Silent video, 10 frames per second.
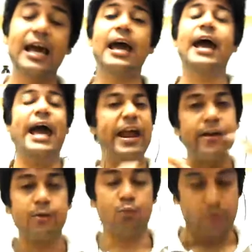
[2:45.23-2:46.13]
and
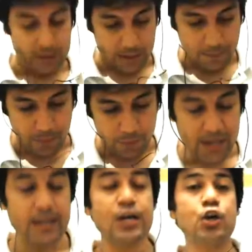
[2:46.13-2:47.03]
removing them, right?
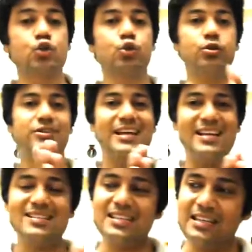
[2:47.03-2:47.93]
So
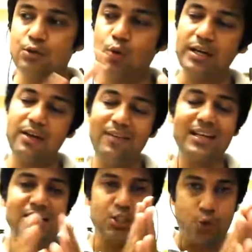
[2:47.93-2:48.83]
you are given a
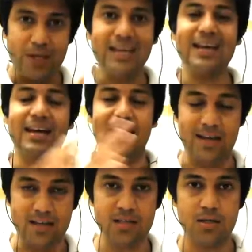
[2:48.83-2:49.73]
string
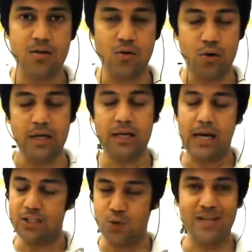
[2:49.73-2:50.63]
S. Okay, a
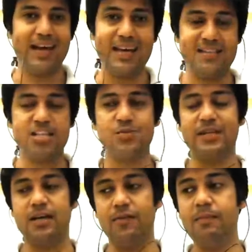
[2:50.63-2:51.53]
string S has been
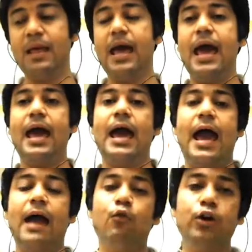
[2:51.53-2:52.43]
given,
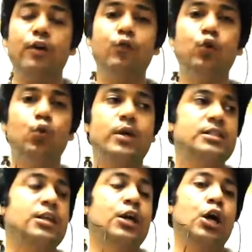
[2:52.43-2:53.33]
and what you have to do is
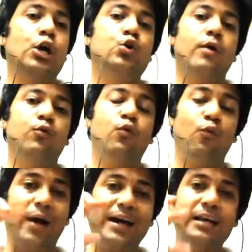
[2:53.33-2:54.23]
you have to
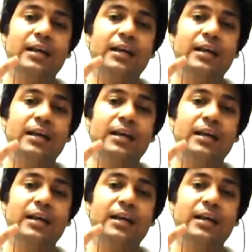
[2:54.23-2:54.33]
find